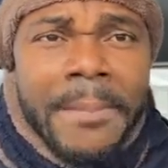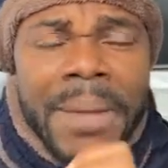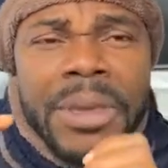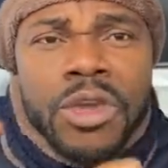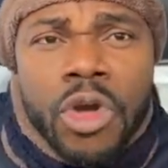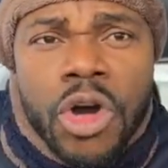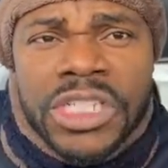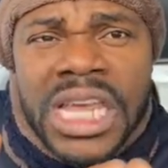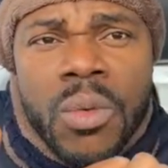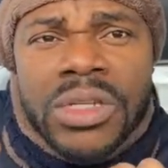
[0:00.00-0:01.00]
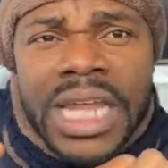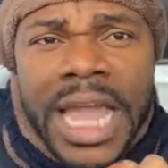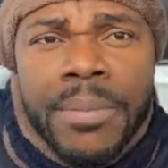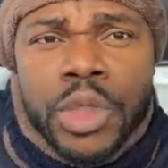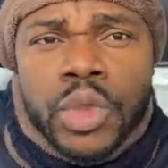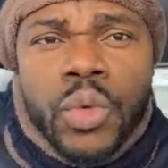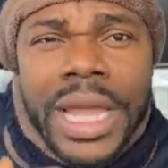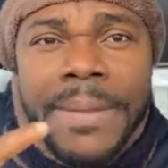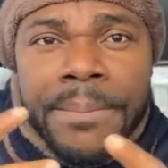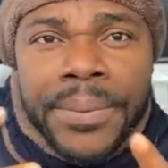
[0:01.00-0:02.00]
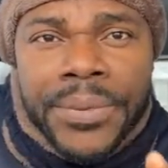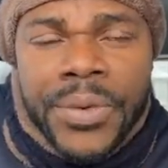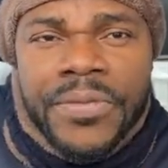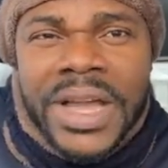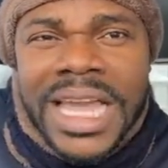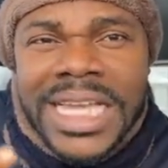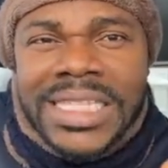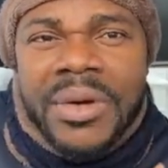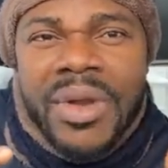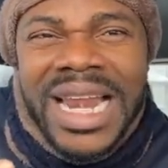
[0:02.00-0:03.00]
But because he was able to improve his